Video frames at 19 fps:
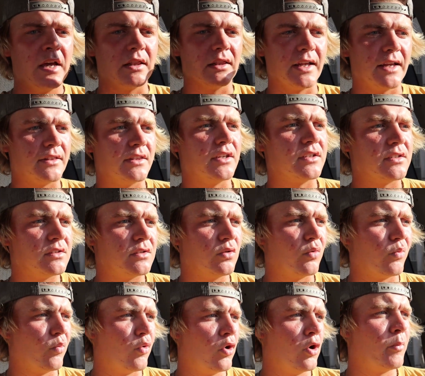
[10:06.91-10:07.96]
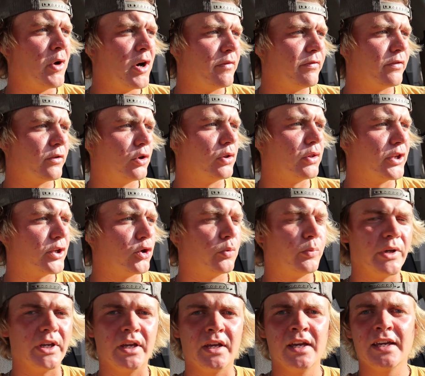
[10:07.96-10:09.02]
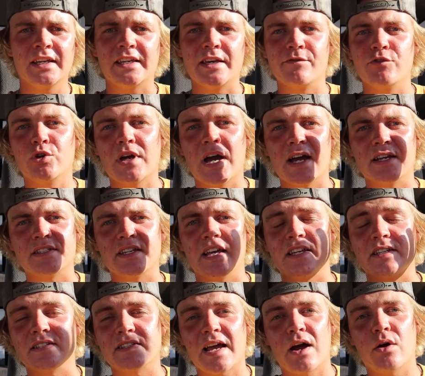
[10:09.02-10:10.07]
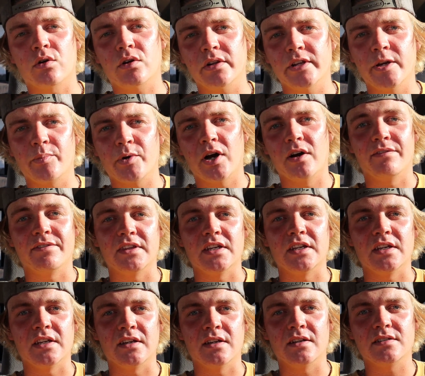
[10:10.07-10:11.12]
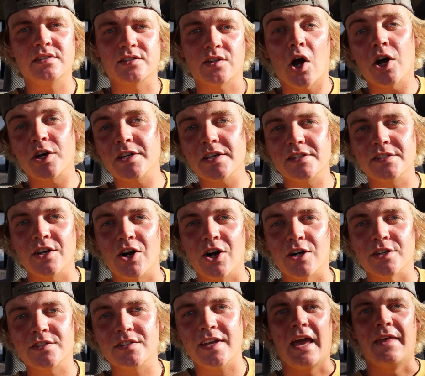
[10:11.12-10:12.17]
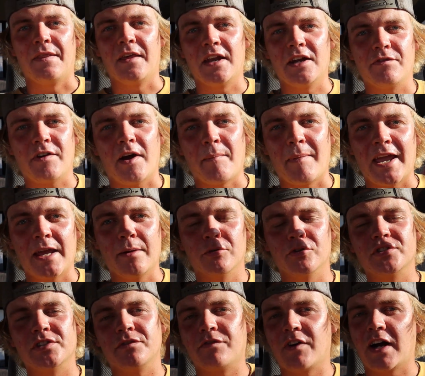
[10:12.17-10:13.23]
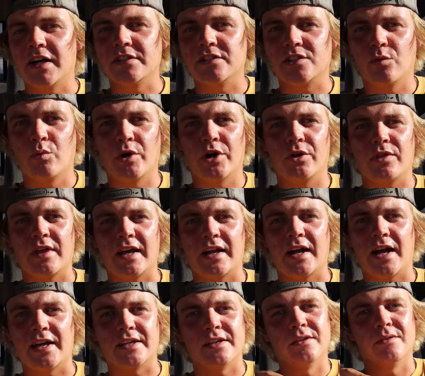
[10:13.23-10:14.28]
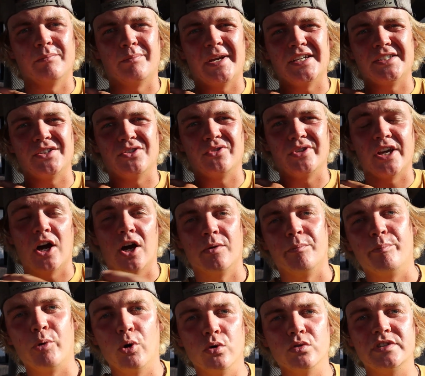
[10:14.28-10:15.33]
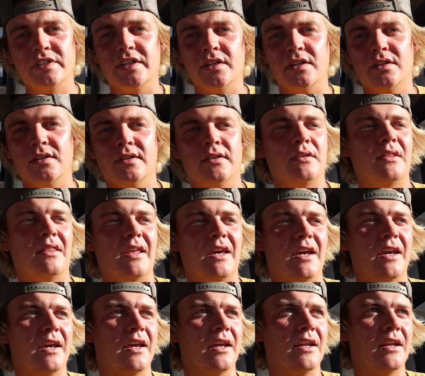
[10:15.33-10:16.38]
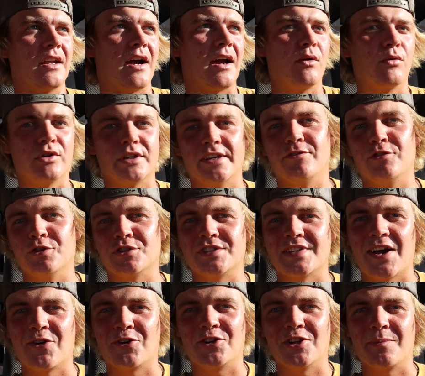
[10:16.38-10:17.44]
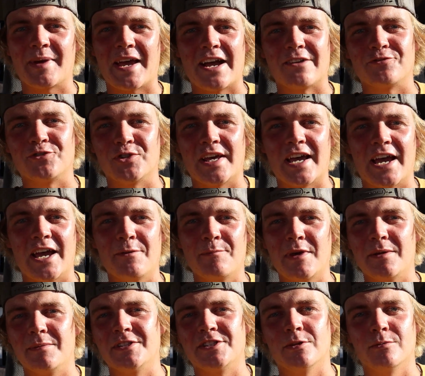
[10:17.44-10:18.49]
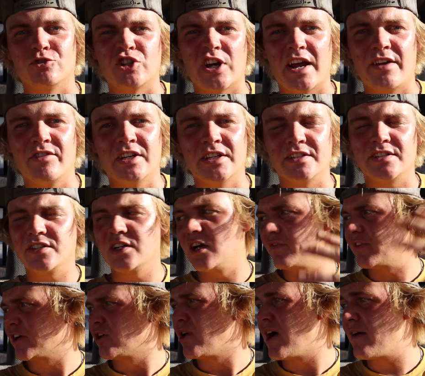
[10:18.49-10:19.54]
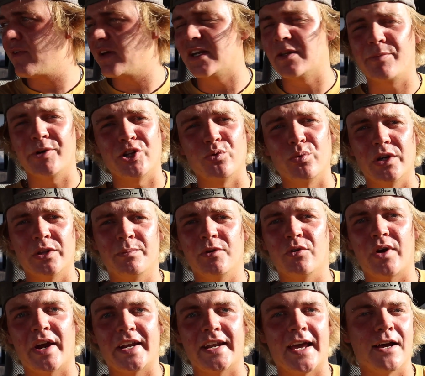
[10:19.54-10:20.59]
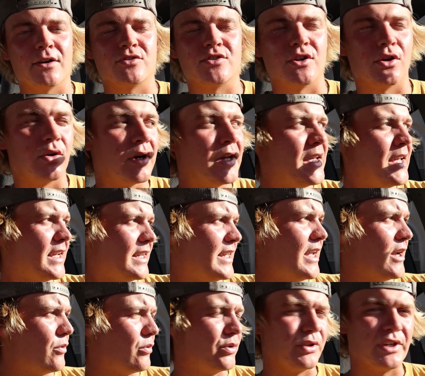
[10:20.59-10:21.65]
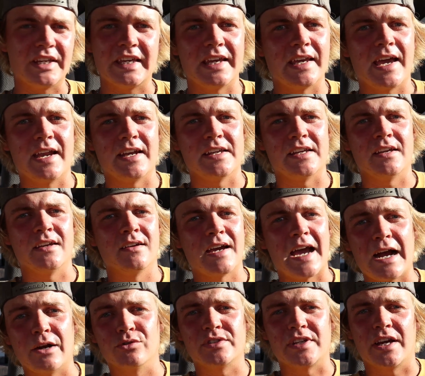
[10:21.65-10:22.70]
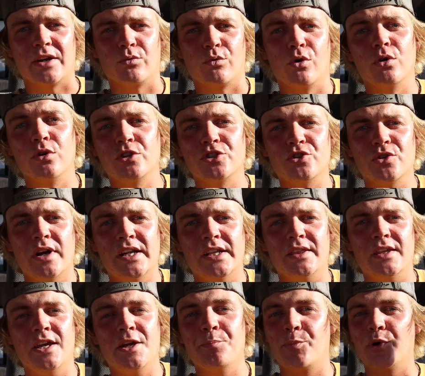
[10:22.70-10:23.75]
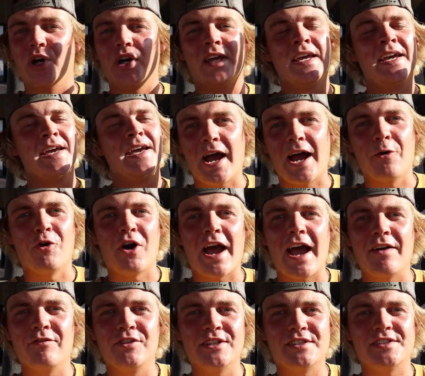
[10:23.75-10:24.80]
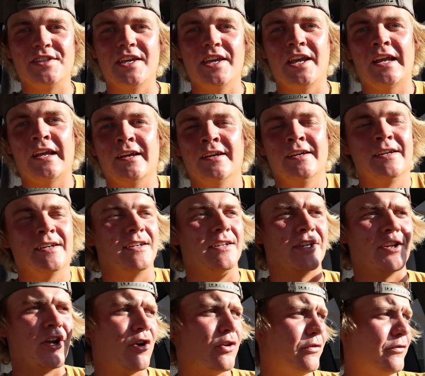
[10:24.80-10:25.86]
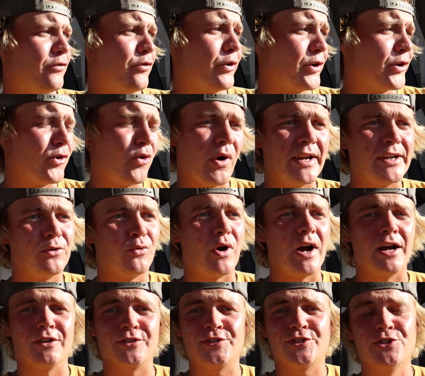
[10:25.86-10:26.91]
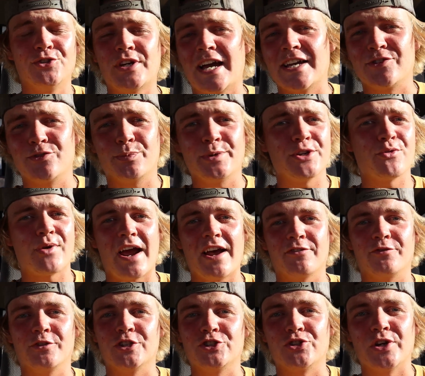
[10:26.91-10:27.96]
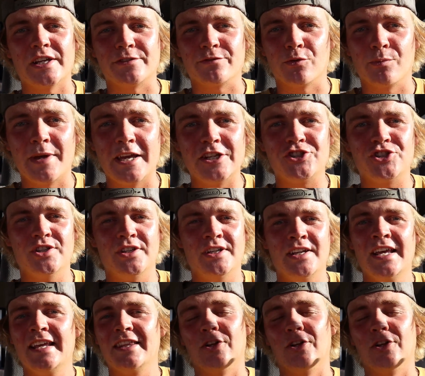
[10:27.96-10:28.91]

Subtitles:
Let this warm up for a little bit, give you guys a sound clip of the stock exhaust, and then if I'm able to find somewhere that I can basically unbolt it, then I will give you a sound clip after that, maybe some driving and stuff. I don't have anybody with me right now, so can't really get any outside rollers or anything, but I will have this thing, you know, for quite a while. So you guys will be around for the transformation.